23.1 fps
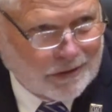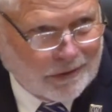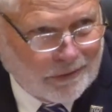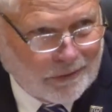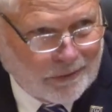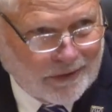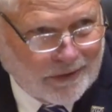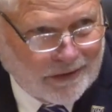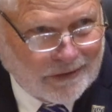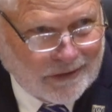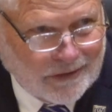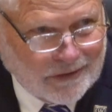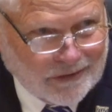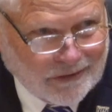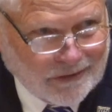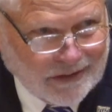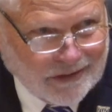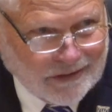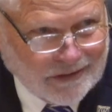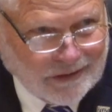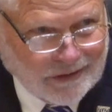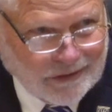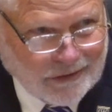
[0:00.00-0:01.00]
to read this
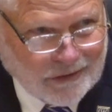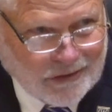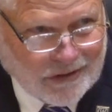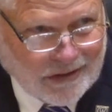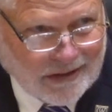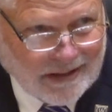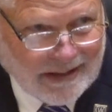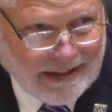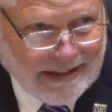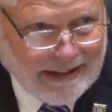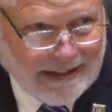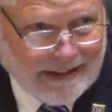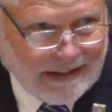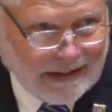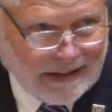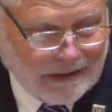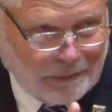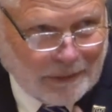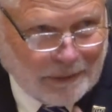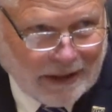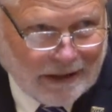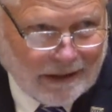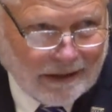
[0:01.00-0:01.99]
resolution,
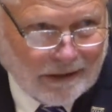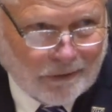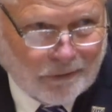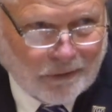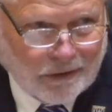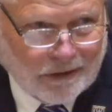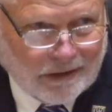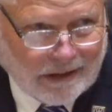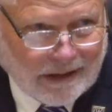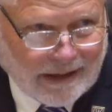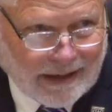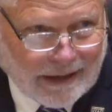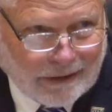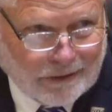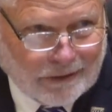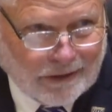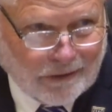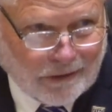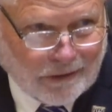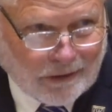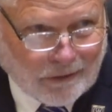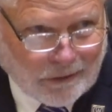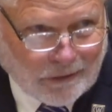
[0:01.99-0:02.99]
and I'll make an effort to get out
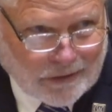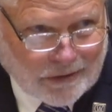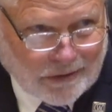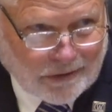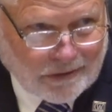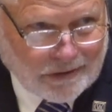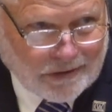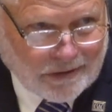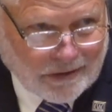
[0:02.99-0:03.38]
to the cloisters